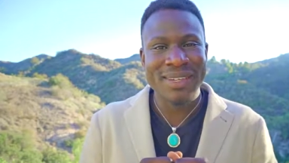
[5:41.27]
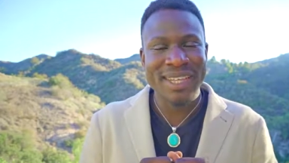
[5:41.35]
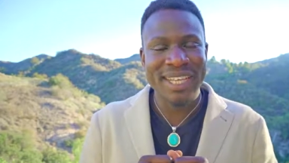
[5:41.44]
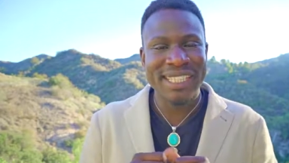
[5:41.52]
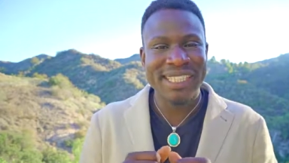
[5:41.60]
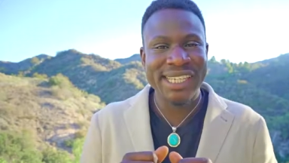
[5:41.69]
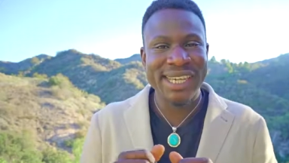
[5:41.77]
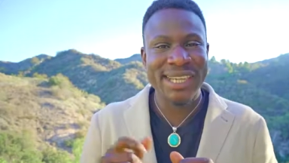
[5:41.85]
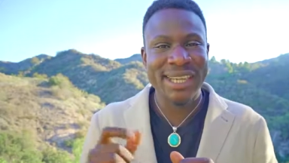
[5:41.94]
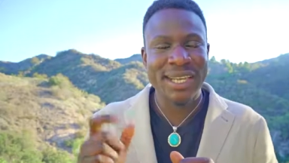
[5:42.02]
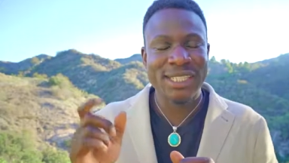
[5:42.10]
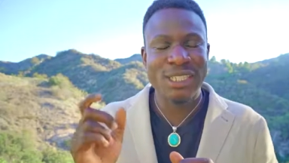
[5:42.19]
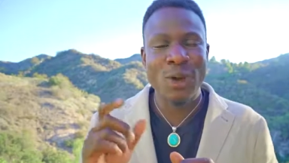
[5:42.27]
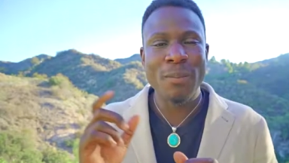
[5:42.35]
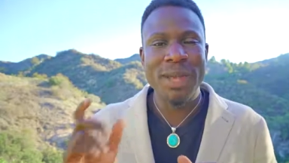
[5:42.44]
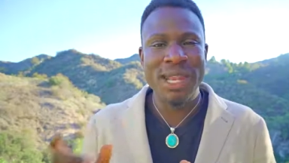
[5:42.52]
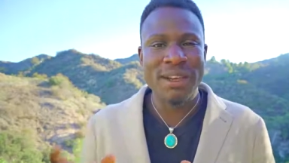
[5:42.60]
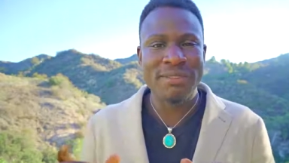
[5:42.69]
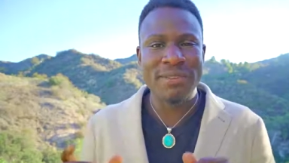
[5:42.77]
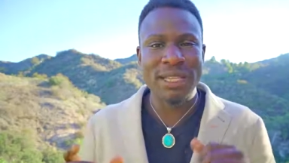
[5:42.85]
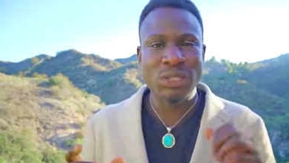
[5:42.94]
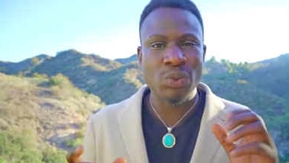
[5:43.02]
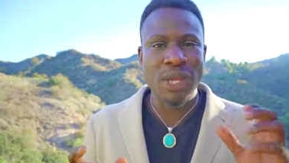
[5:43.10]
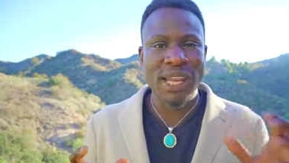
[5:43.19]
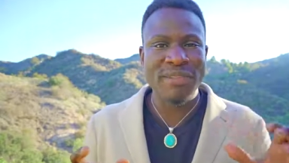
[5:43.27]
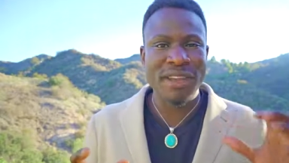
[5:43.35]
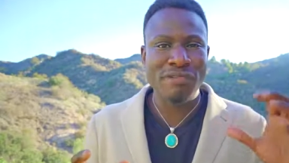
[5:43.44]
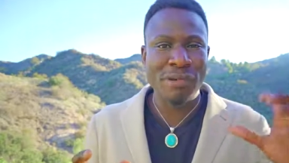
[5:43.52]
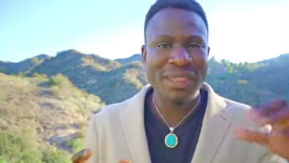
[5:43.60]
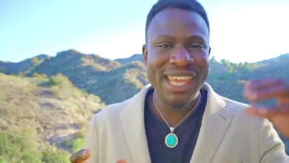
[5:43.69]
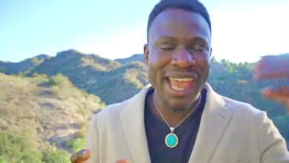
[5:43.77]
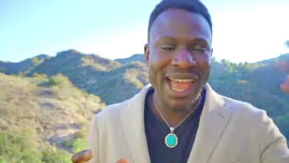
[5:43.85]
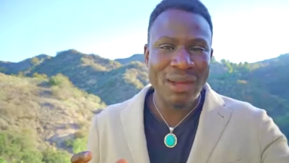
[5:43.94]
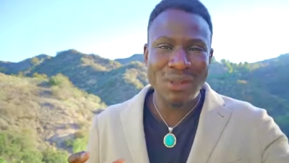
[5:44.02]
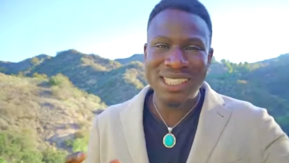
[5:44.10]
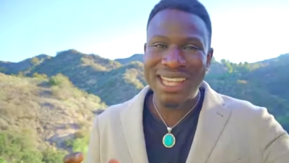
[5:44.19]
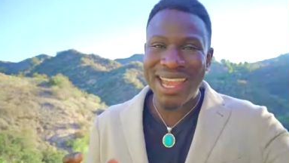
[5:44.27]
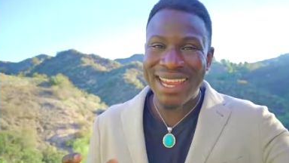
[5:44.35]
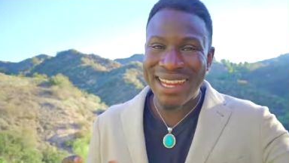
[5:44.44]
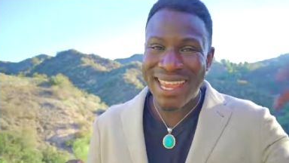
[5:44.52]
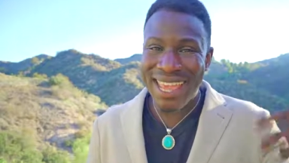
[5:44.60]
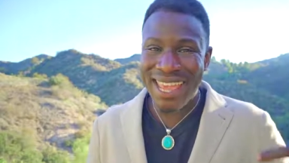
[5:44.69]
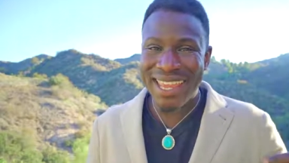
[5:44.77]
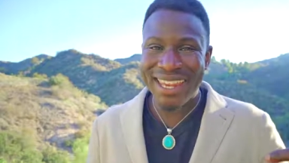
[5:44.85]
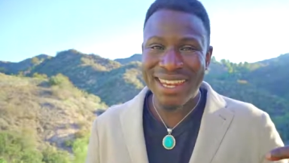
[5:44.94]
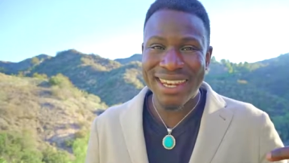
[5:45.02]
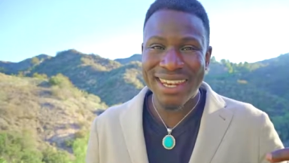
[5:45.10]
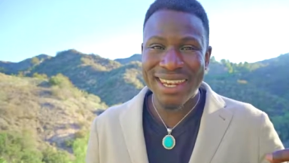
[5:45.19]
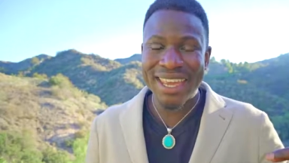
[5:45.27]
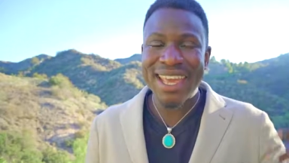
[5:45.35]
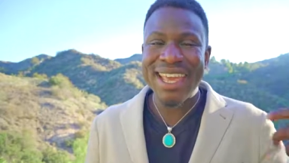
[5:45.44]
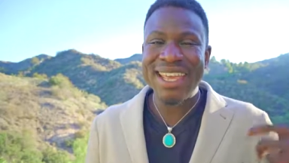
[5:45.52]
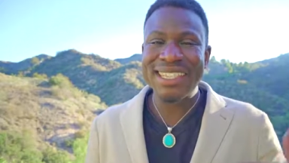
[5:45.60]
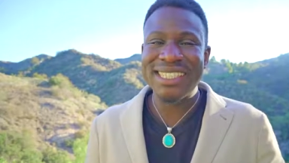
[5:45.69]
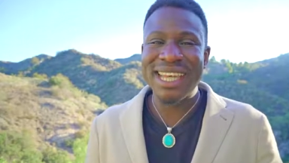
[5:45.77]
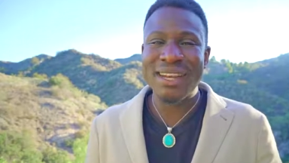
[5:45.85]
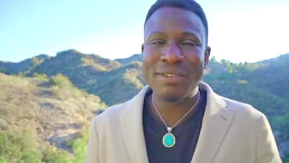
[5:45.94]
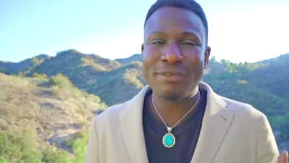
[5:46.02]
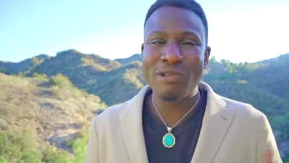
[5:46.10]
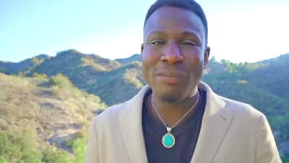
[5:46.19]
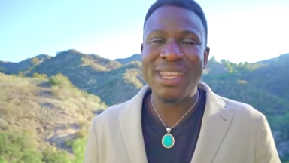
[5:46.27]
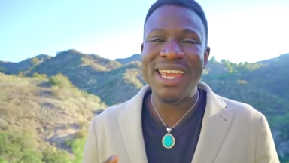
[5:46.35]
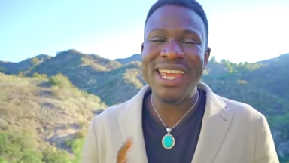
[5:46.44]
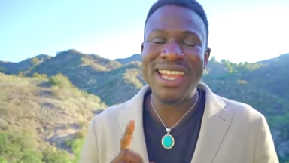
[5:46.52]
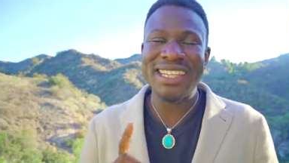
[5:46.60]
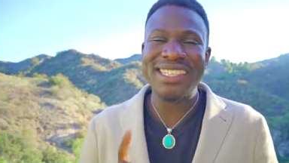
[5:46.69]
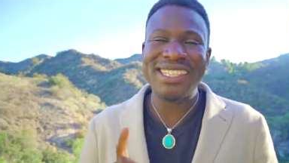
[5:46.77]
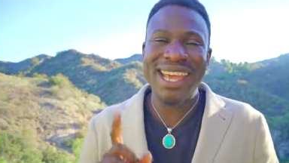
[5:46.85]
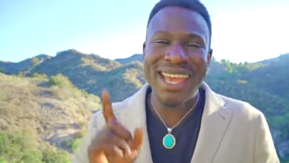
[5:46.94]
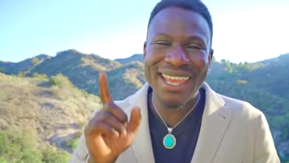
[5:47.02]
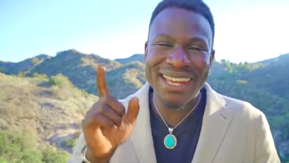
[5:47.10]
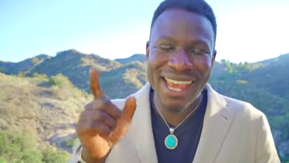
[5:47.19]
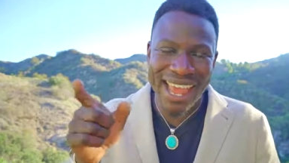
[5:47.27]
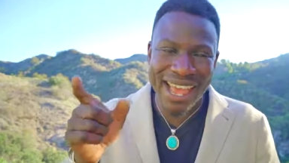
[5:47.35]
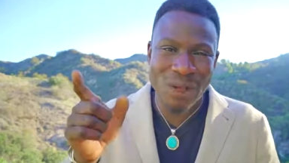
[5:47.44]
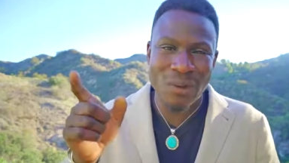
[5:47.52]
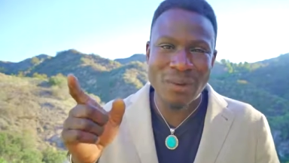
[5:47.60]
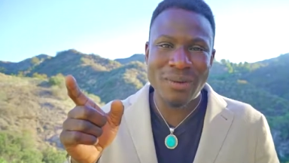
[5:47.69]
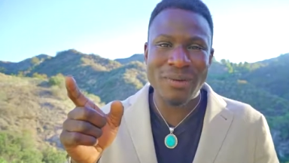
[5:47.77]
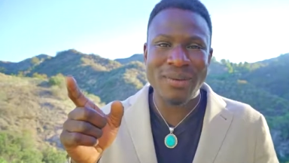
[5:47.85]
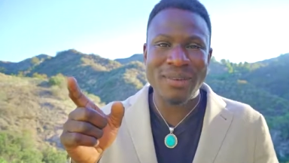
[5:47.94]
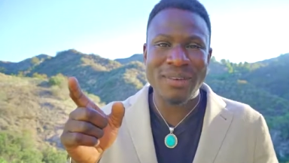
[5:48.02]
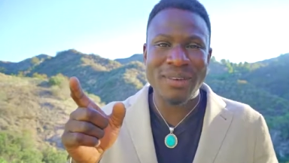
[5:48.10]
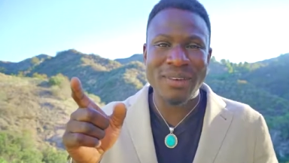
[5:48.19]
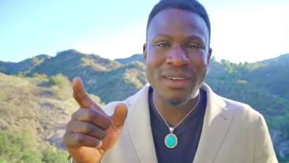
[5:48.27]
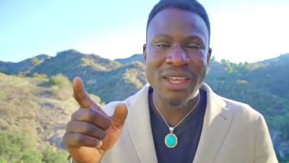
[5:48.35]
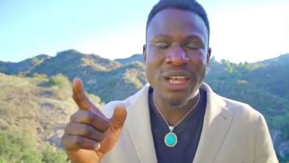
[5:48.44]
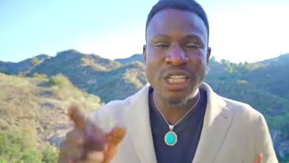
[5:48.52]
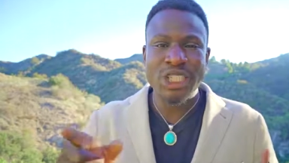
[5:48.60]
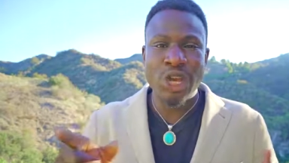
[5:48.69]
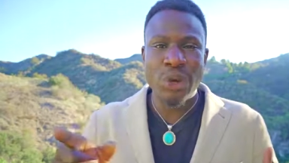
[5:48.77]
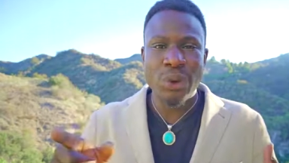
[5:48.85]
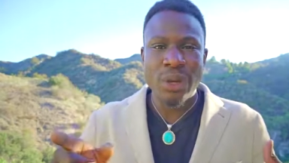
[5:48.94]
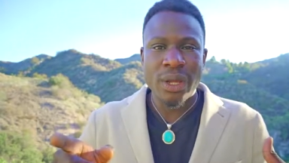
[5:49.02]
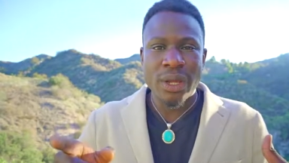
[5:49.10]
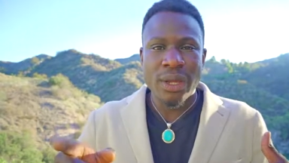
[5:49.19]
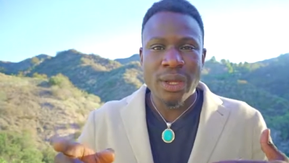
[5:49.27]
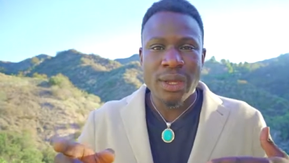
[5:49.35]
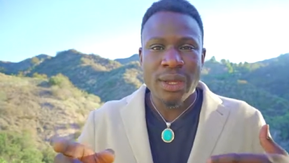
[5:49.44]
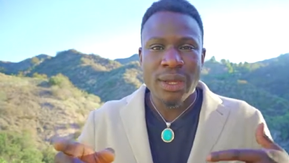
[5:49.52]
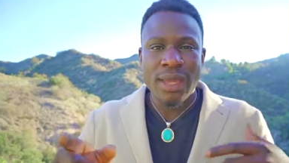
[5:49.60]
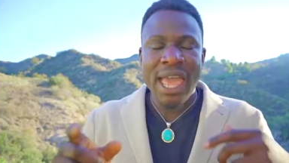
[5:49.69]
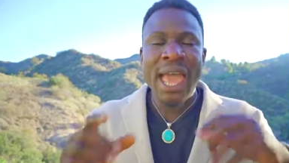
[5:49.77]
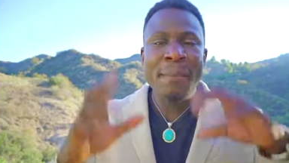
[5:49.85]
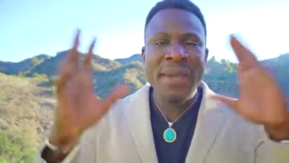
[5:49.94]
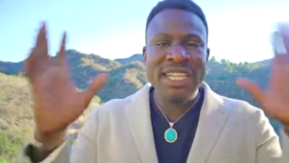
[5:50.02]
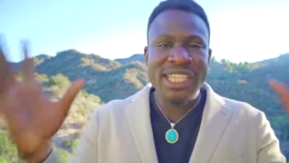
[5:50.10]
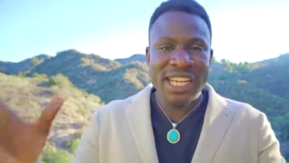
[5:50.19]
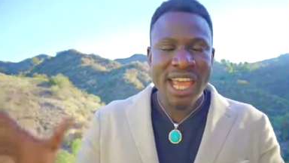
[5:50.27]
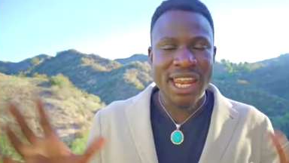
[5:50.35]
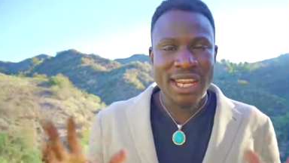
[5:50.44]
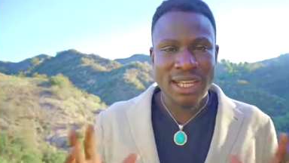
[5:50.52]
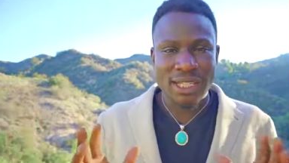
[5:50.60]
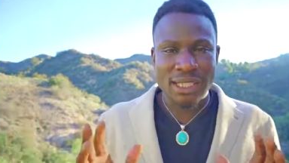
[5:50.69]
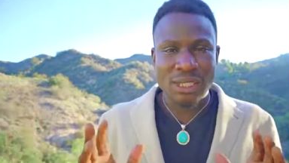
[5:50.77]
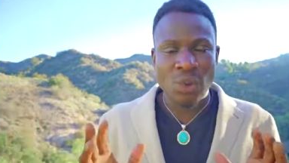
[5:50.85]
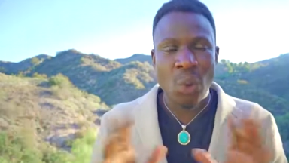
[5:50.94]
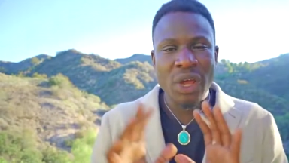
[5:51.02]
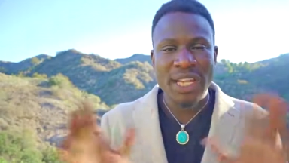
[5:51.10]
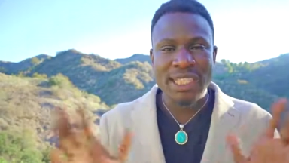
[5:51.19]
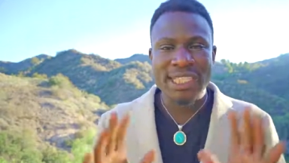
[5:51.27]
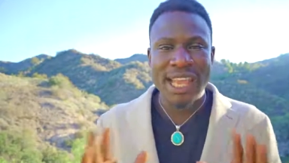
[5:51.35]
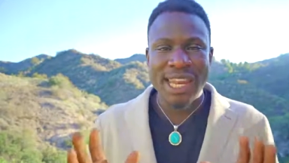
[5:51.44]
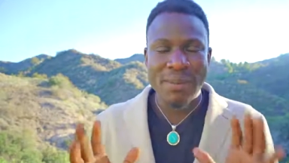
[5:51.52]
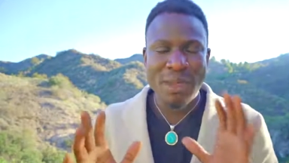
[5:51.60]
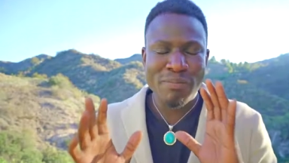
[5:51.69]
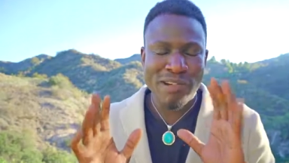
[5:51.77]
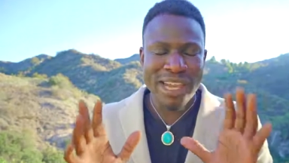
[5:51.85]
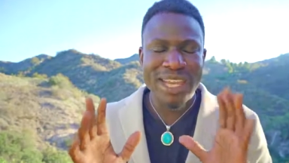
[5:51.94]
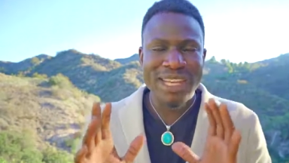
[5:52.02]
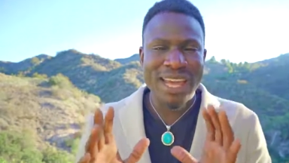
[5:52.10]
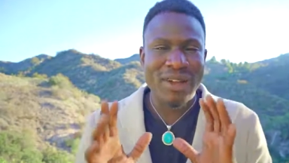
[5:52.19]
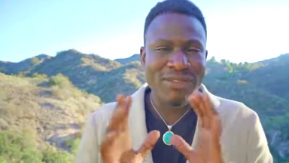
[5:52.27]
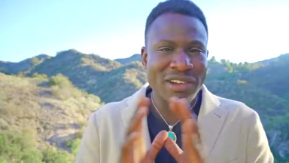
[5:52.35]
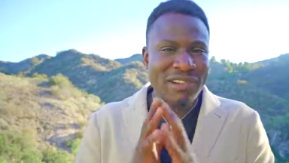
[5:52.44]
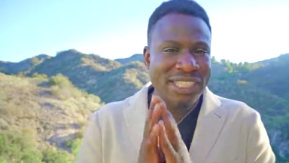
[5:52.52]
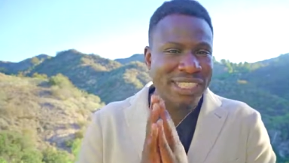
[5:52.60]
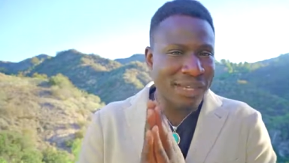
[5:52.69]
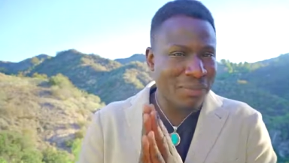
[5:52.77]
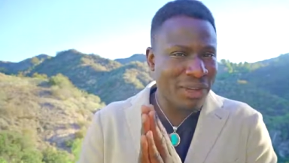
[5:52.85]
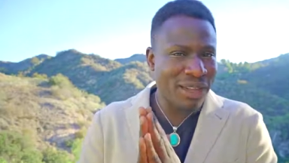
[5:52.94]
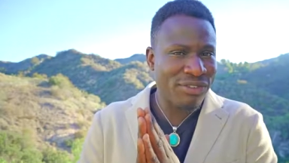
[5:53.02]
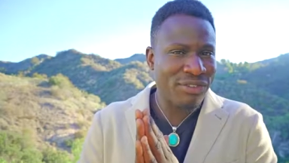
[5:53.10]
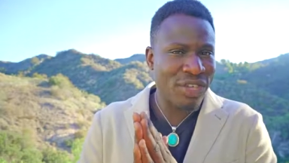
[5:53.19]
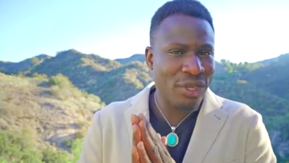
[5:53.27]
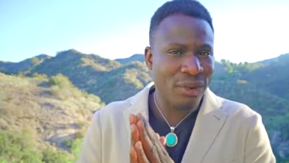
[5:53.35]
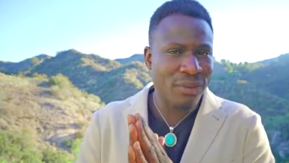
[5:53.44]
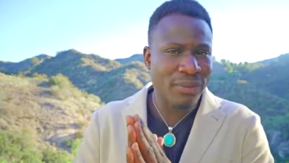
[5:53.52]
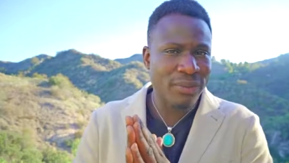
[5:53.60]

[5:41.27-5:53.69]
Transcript: You see, so many of us, we're living from the outside in instead of from the inside out. So epigenetics, what is that? Let me break it down very simply for you.